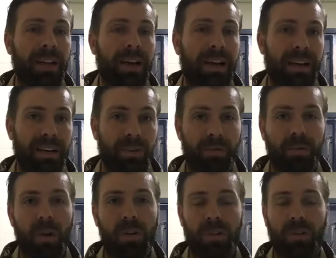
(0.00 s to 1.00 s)
uh, in
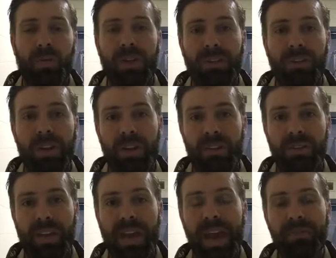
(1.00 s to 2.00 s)
fall and winter there because
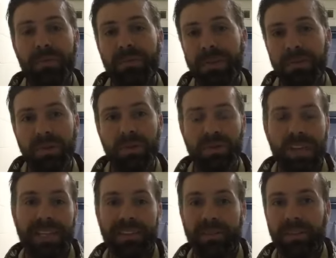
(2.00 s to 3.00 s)
they haven't been doing those
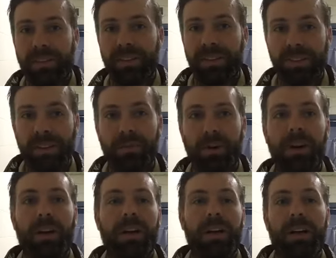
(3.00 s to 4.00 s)
estimates in summer
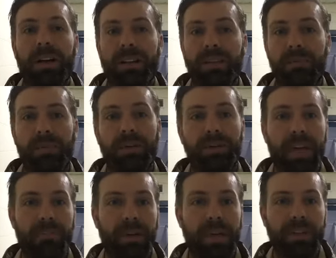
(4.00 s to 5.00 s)
uh, to build
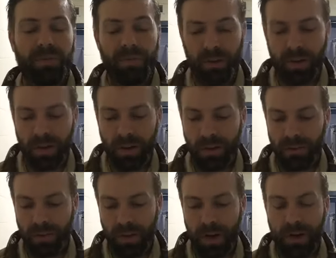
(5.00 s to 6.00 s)
that base for uh,
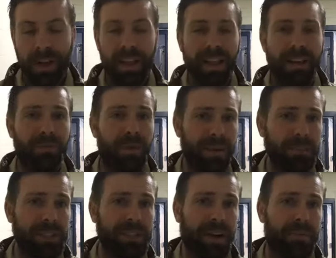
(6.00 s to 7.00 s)
for there and family
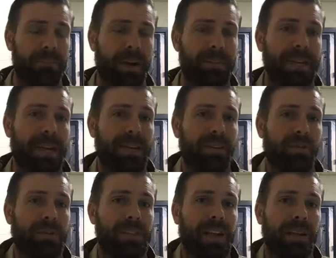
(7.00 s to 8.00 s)
time. I mean, I know
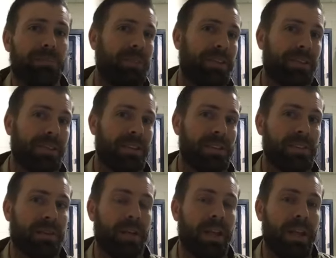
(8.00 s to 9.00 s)
it's not a business
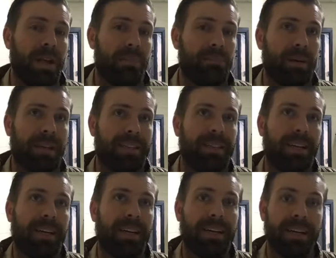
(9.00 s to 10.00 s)
system, but
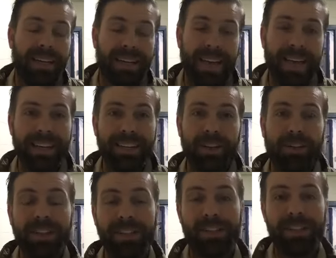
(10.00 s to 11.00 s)
again, you know, I
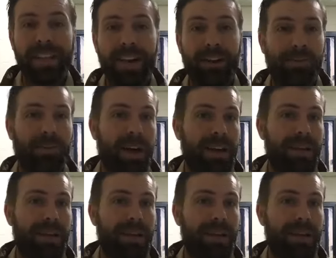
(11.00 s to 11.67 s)
just laid out my